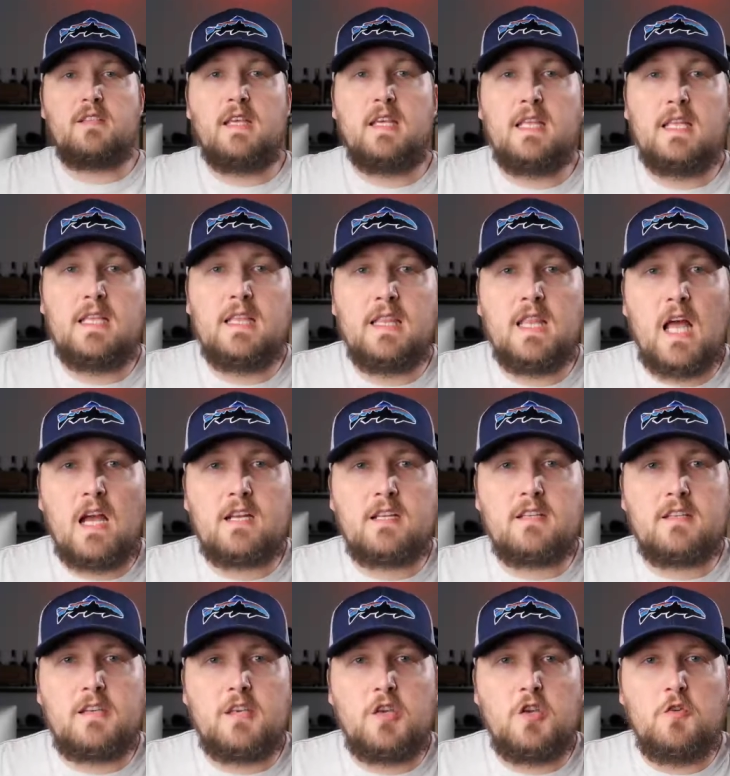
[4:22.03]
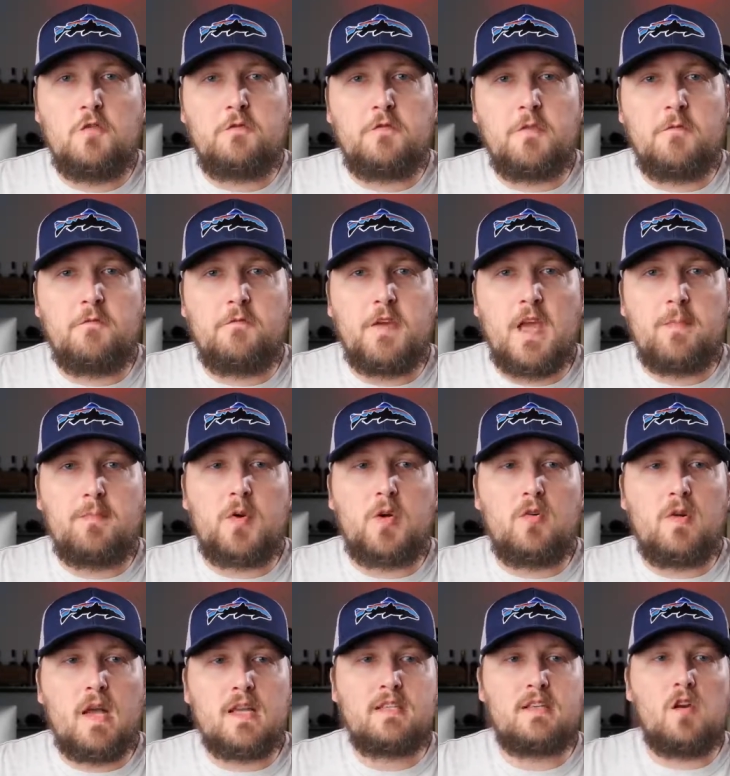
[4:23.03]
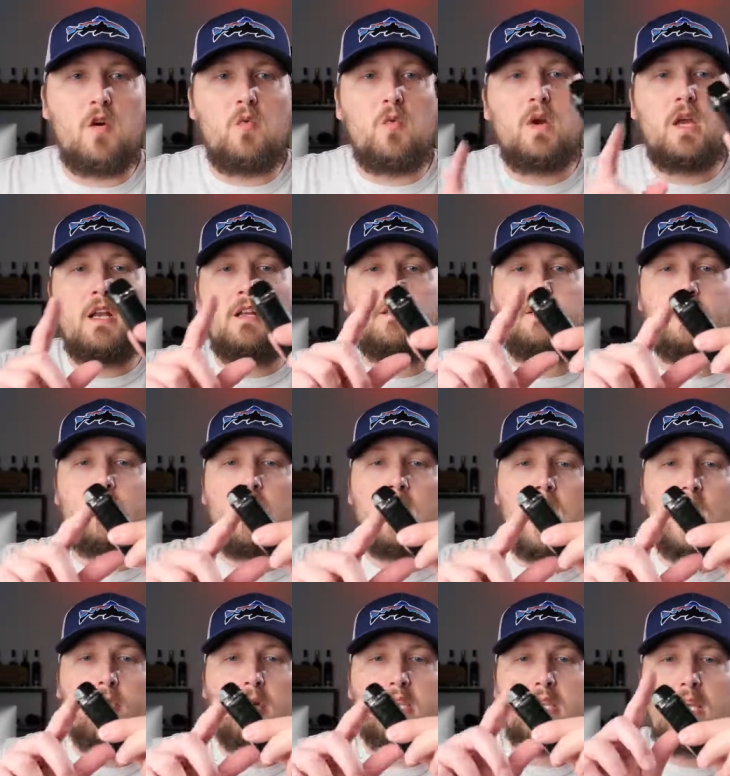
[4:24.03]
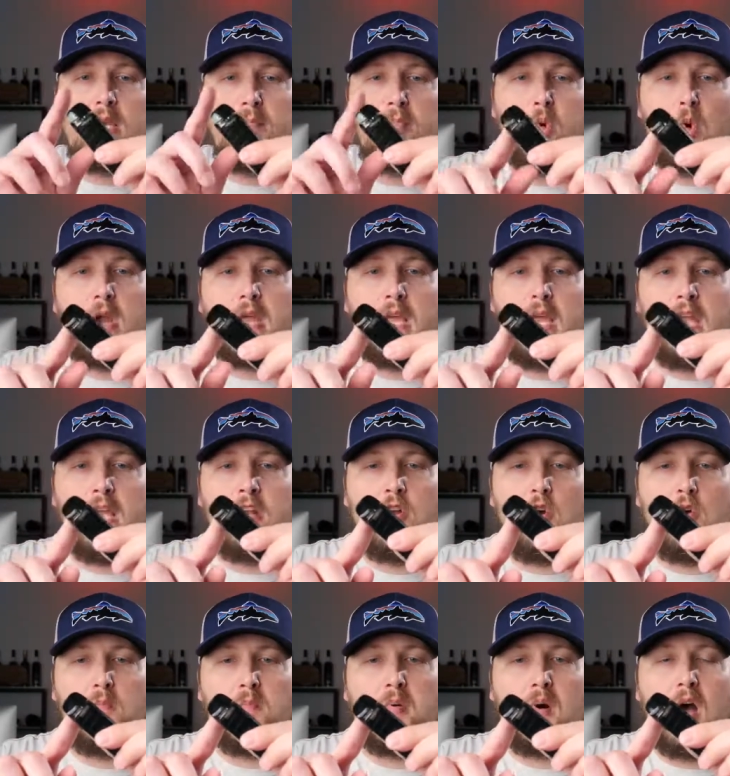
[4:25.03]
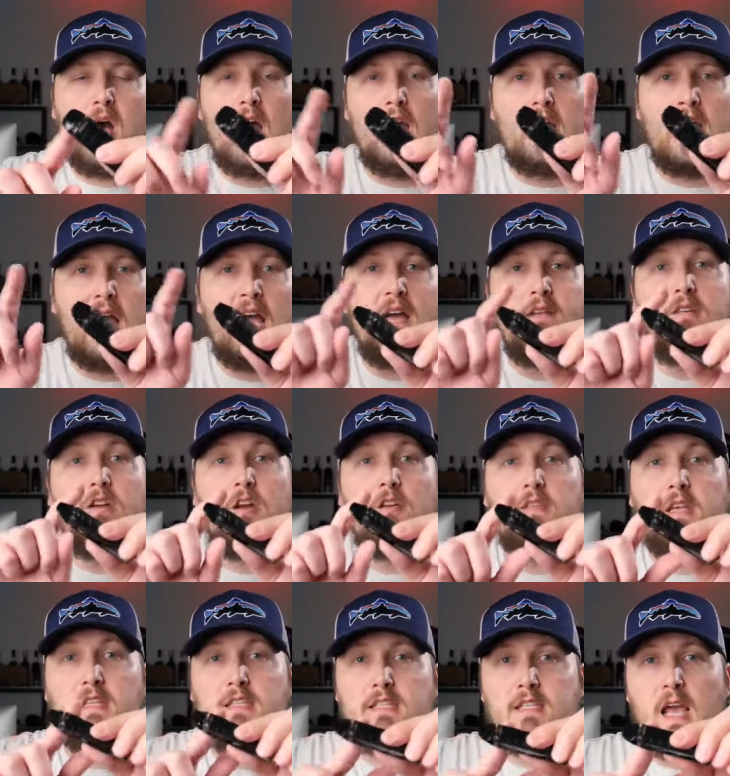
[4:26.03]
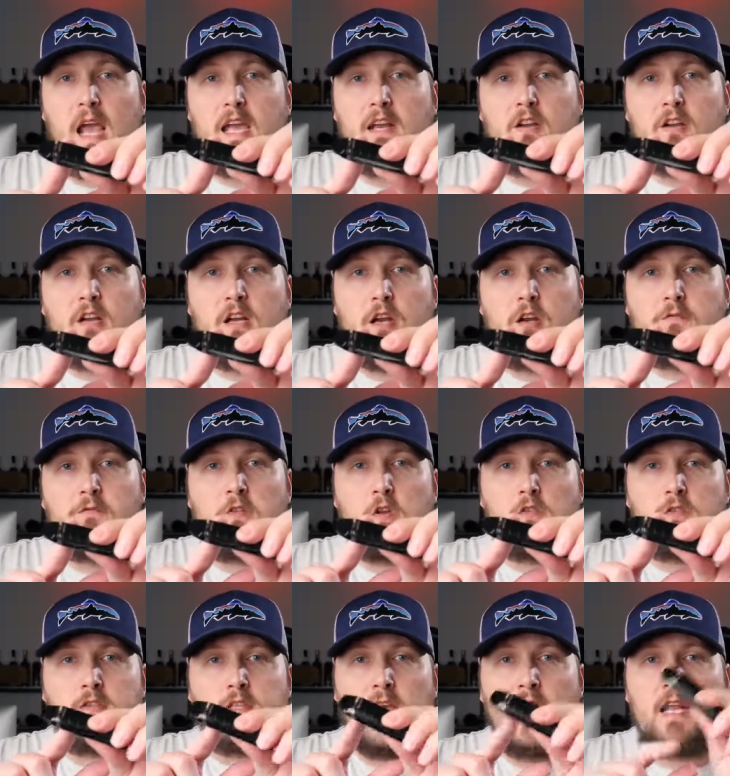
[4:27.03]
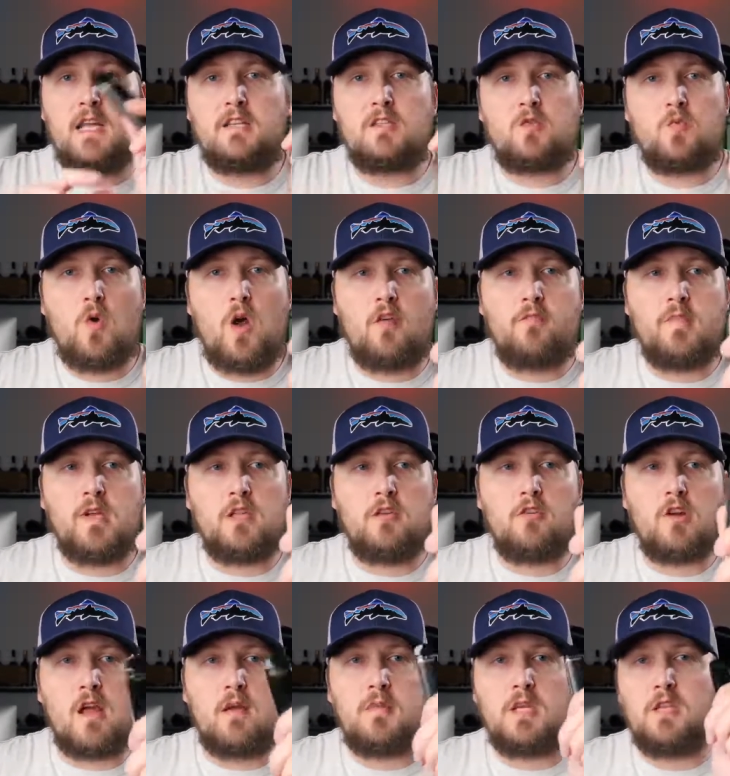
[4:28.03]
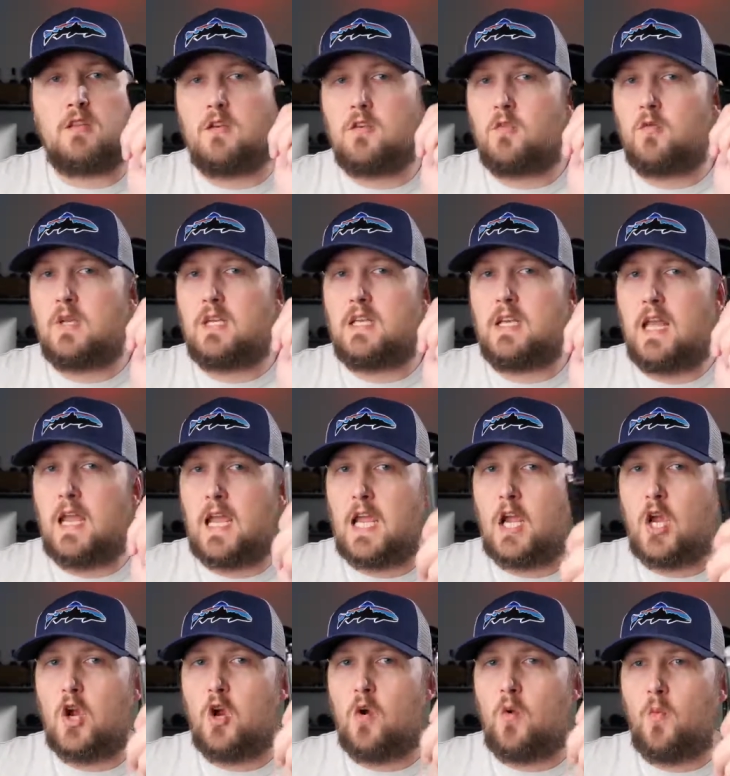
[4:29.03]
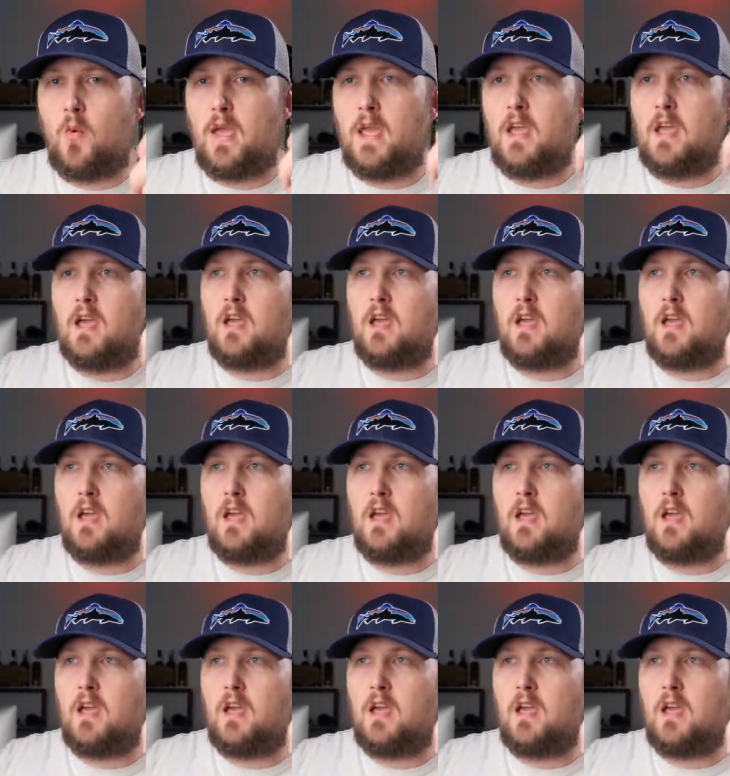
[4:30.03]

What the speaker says: the Luxe Q from Vaporesso. We're going to start out with the 0.8 ohm pod. I have it on the tighter airflow setting, 12 milligram e-liquid. Here we